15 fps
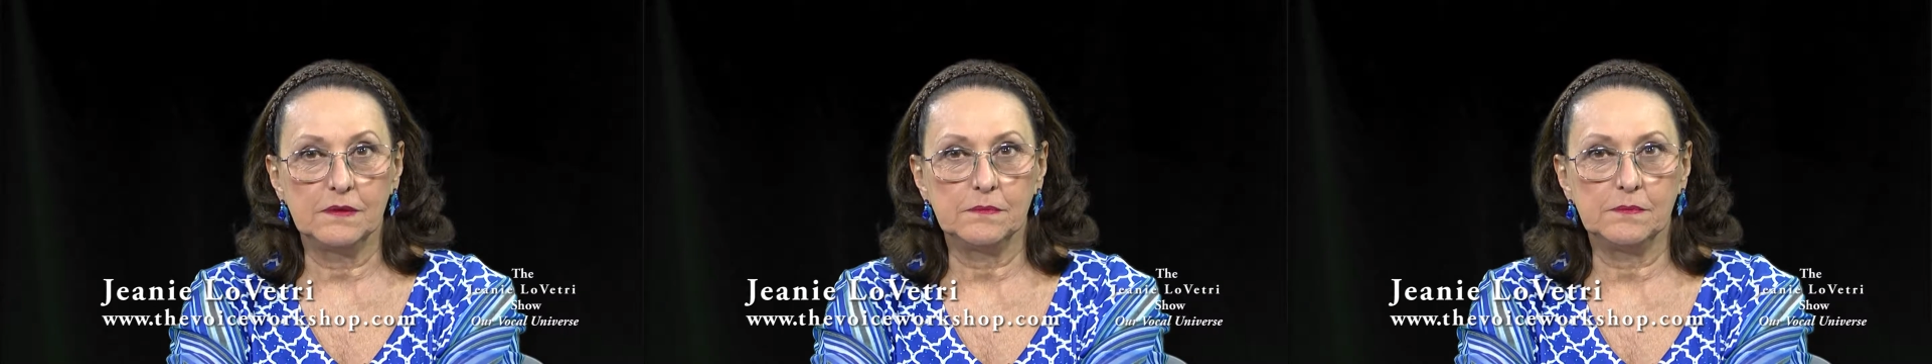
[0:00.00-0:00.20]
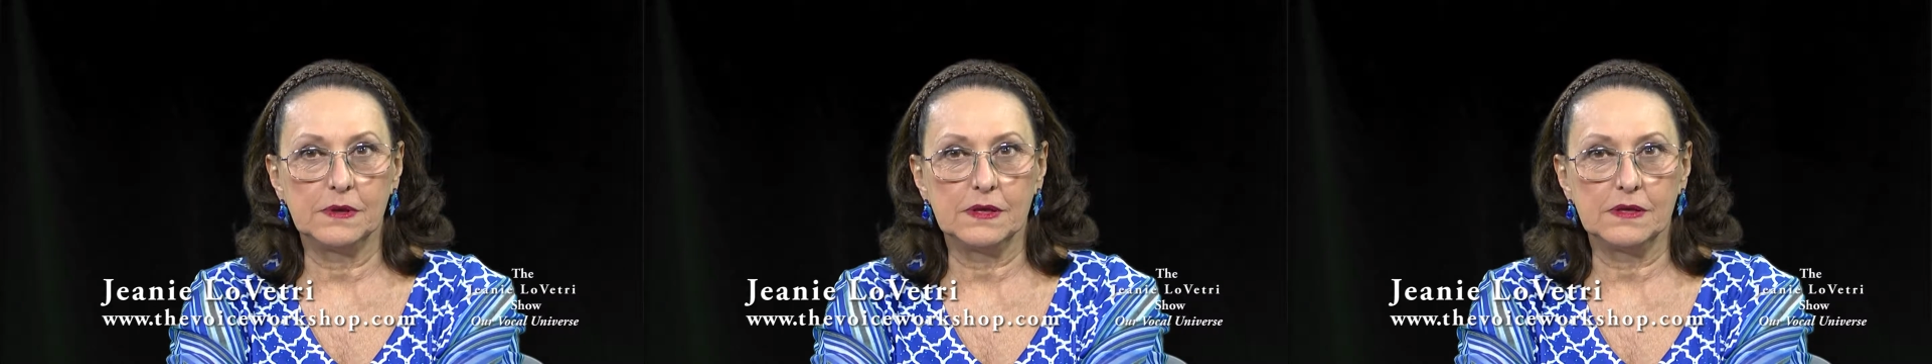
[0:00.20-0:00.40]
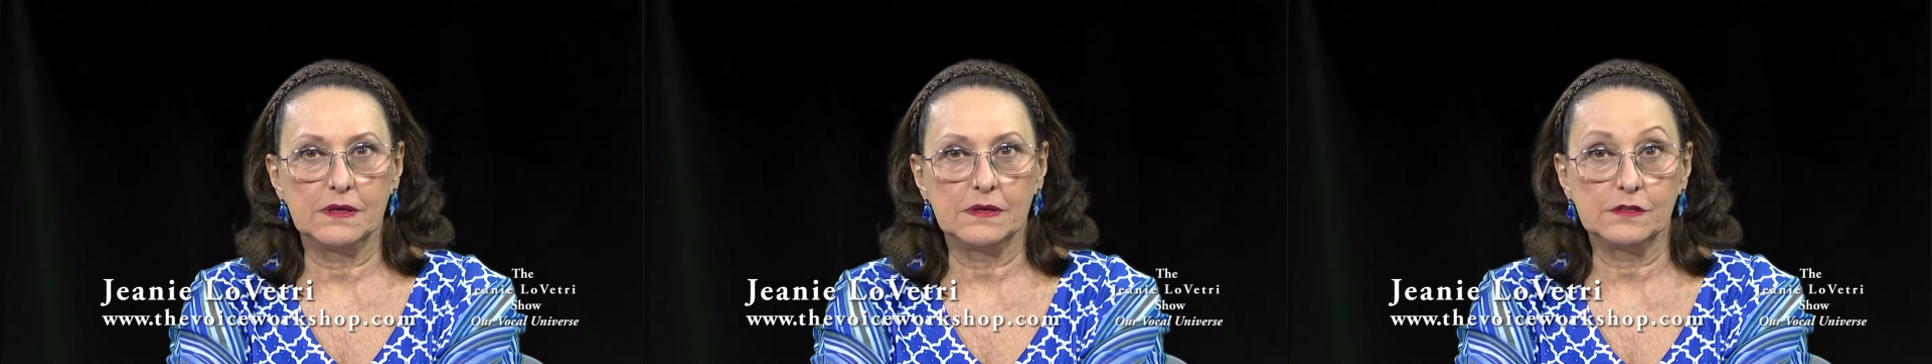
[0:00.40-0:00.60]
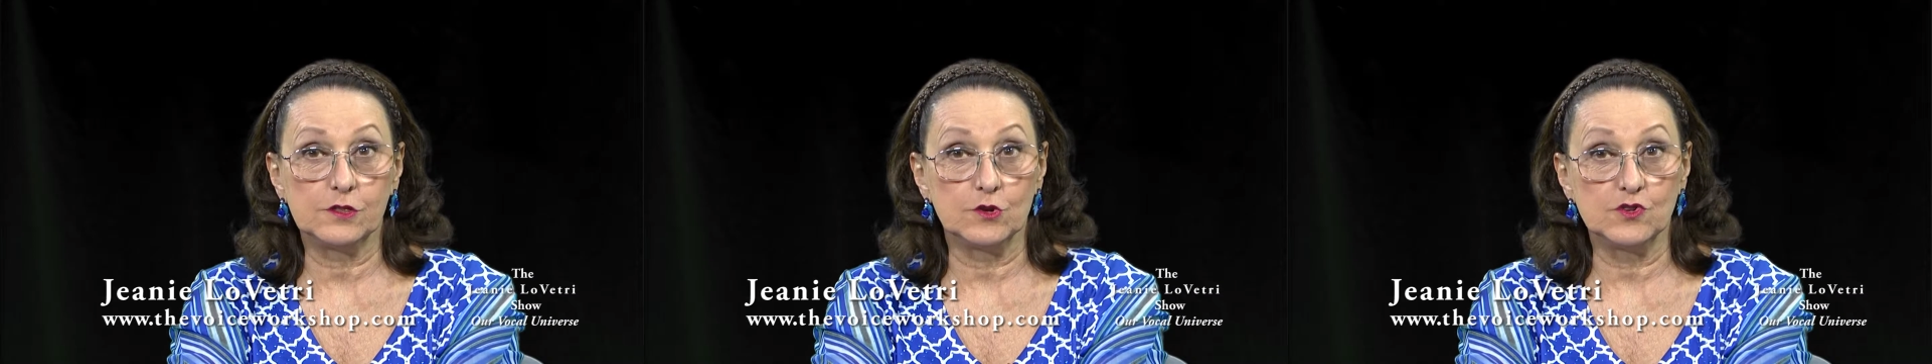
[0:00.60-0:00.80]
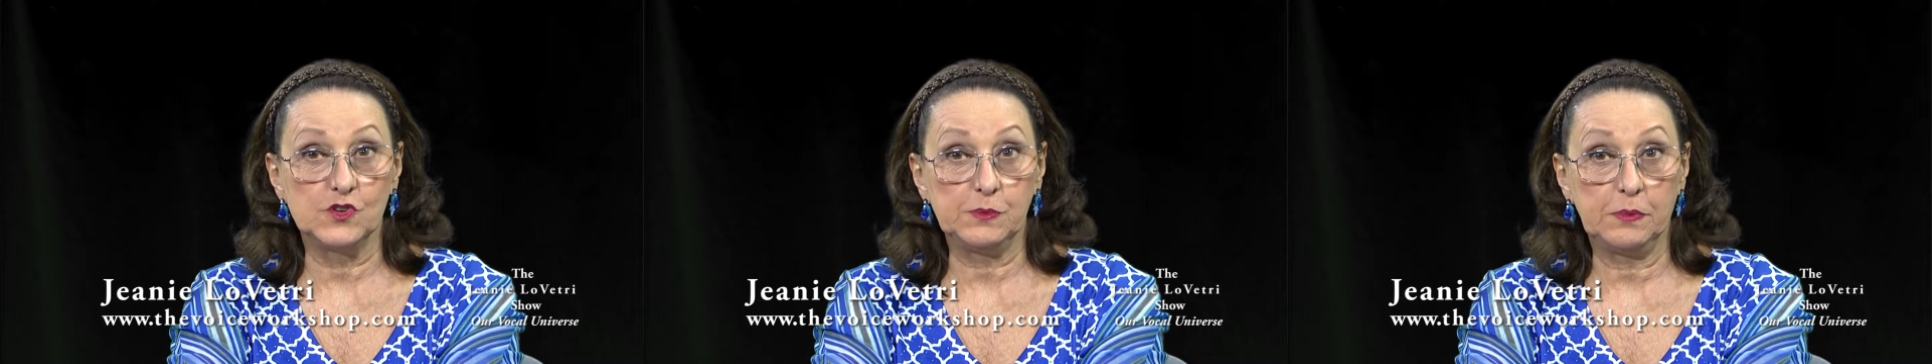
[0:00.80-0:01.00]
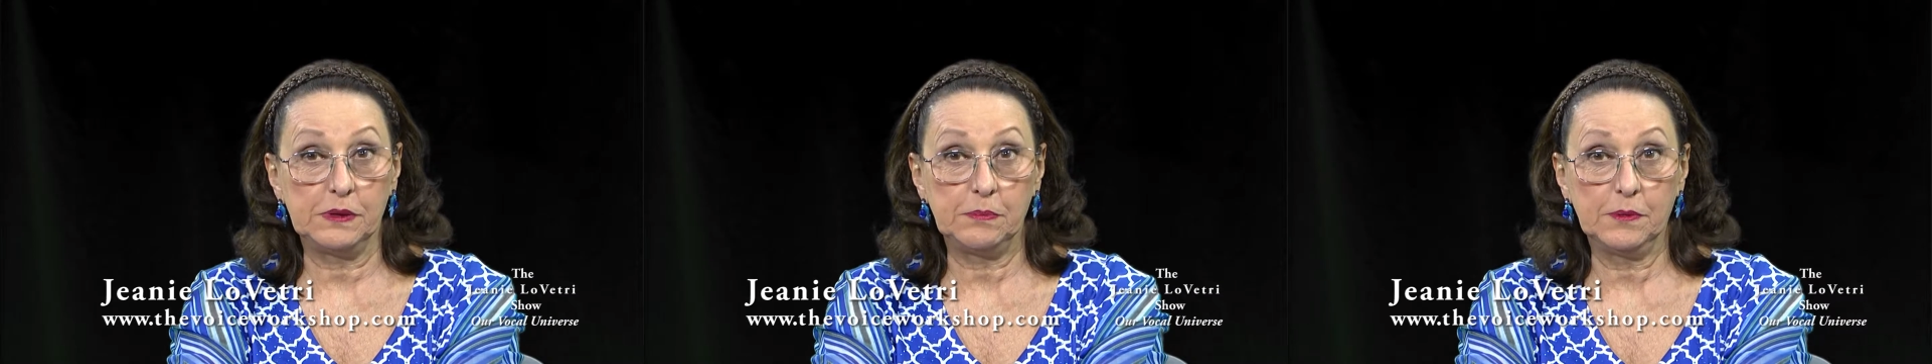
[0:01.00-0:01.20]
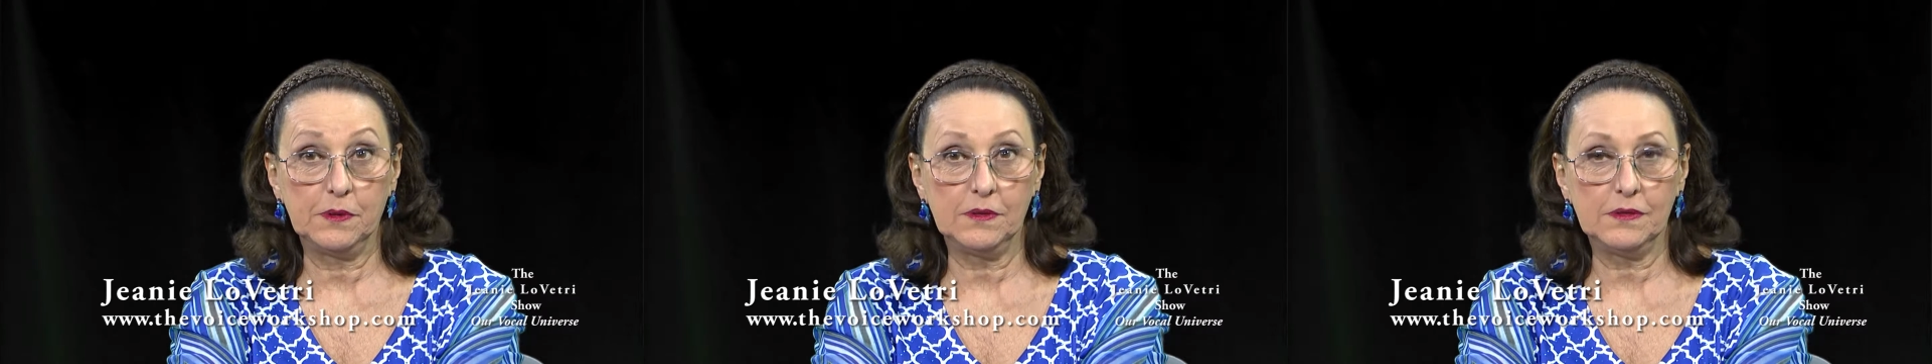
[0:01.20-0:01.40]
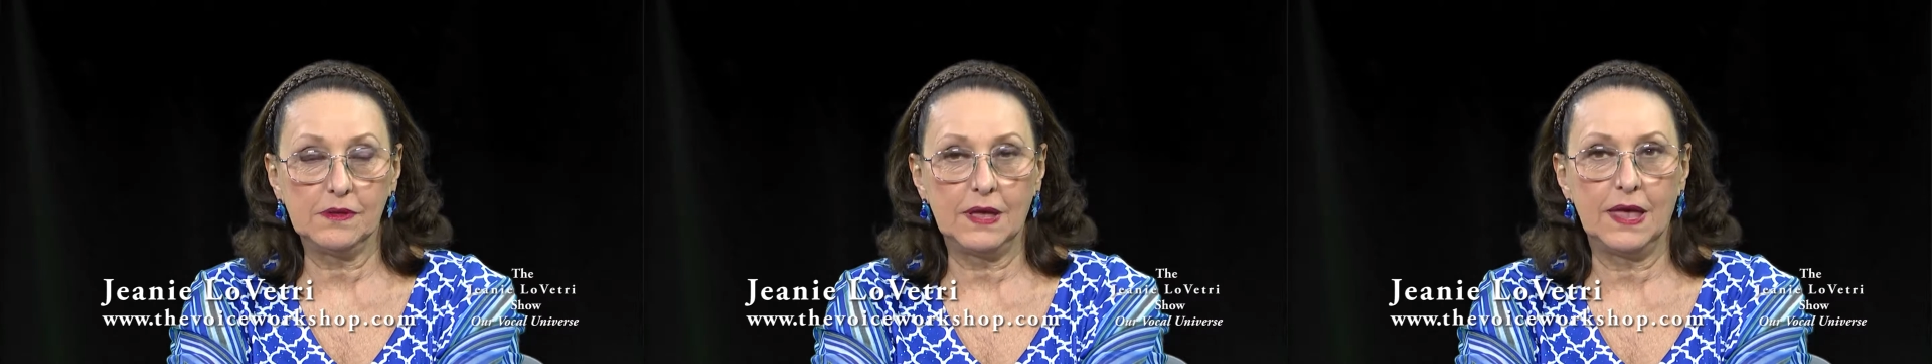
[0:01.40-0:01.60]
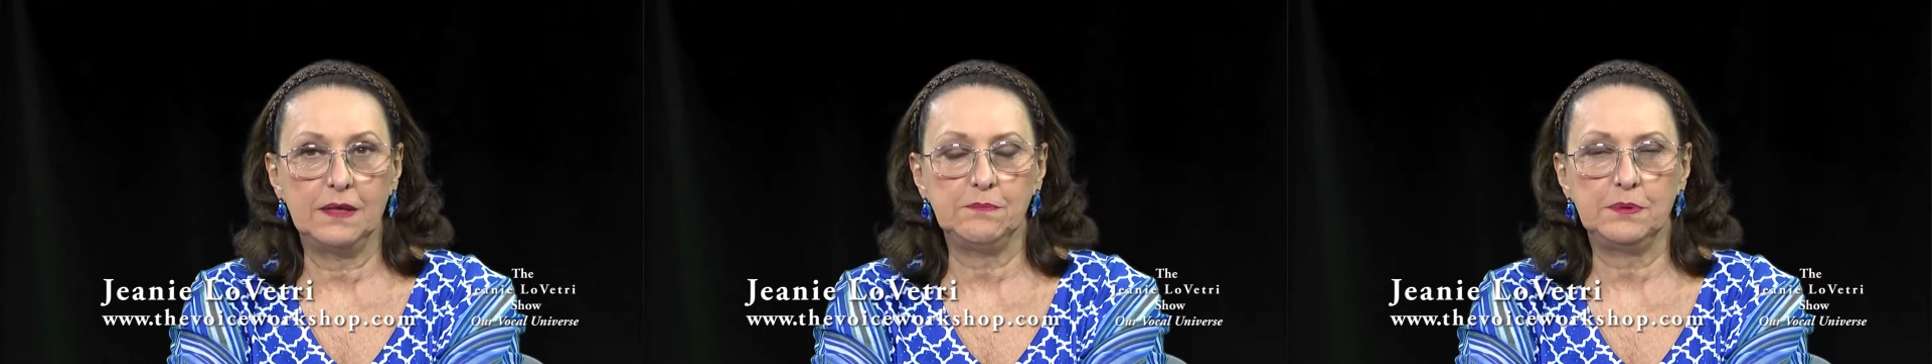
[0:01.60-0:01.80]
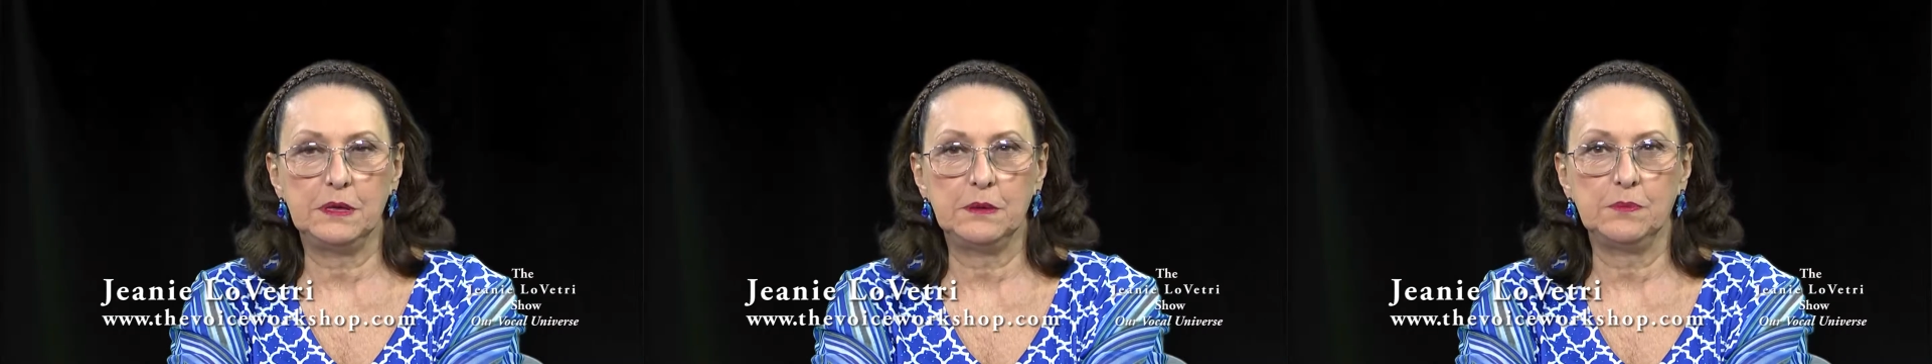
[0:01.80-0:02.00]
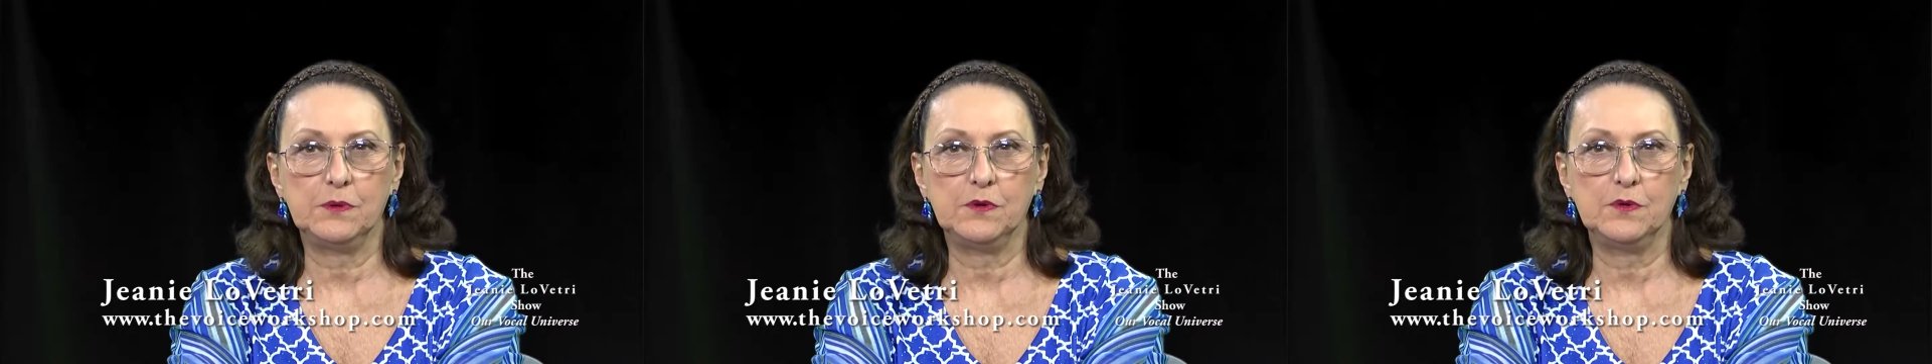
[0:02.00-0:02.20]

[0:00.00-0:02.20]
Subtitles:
clergy people, and people